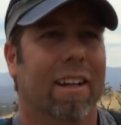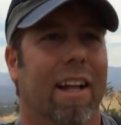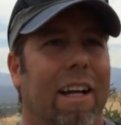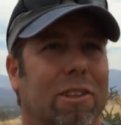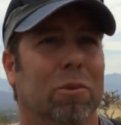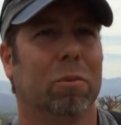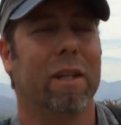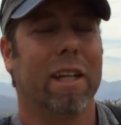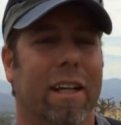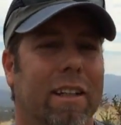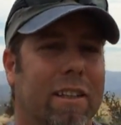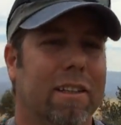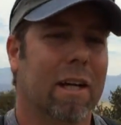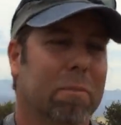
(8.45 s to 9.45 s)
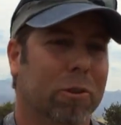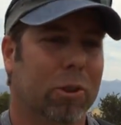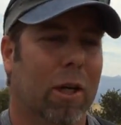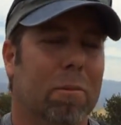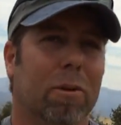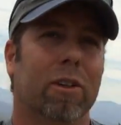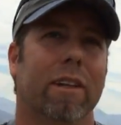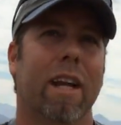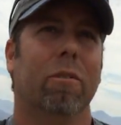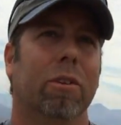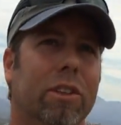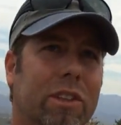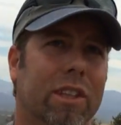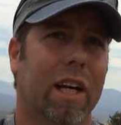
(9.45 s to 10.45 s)
Last week I did double trouble, and that
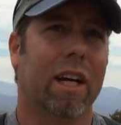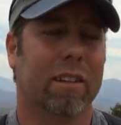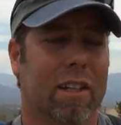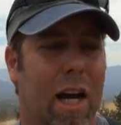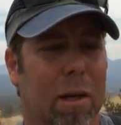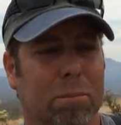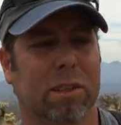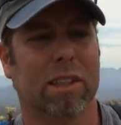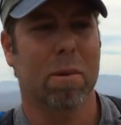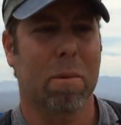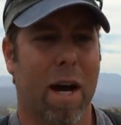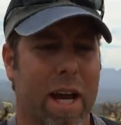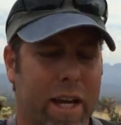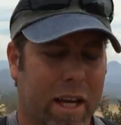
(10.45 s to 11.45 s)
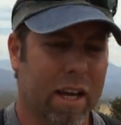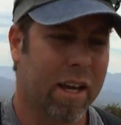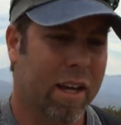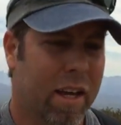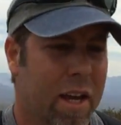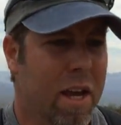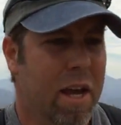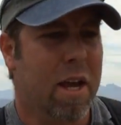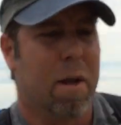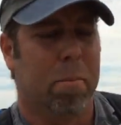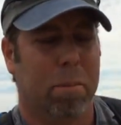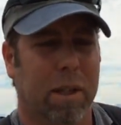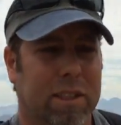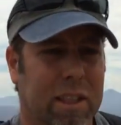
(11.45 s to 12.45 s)
was Tom's Thumb hike,
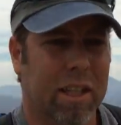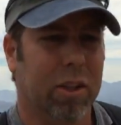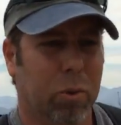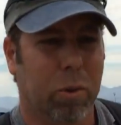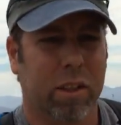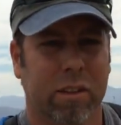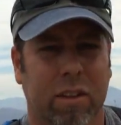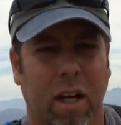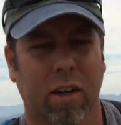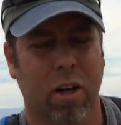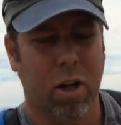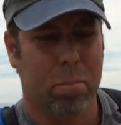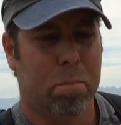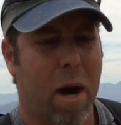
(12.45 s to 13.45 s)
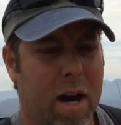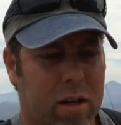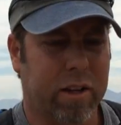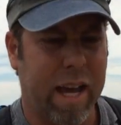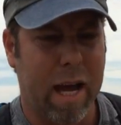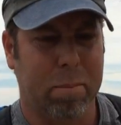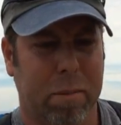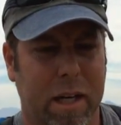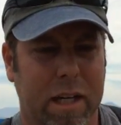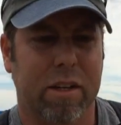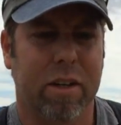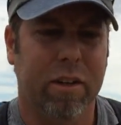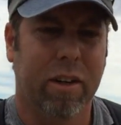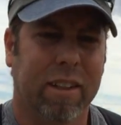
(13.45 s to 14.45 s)
plus another one called Bottle Cap that I
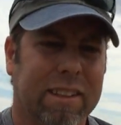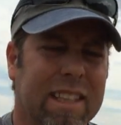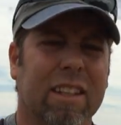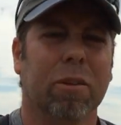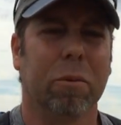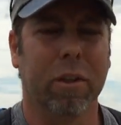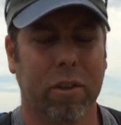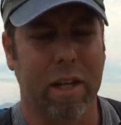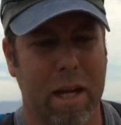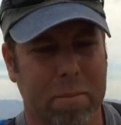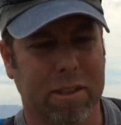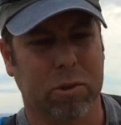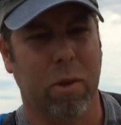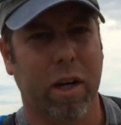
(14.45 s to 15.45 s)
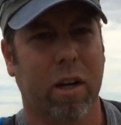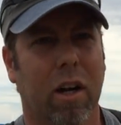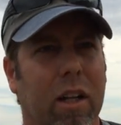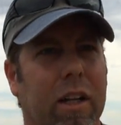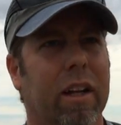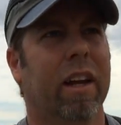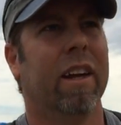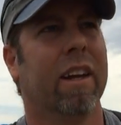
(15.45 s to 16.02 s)
do. It's not the real name, that's what I call it.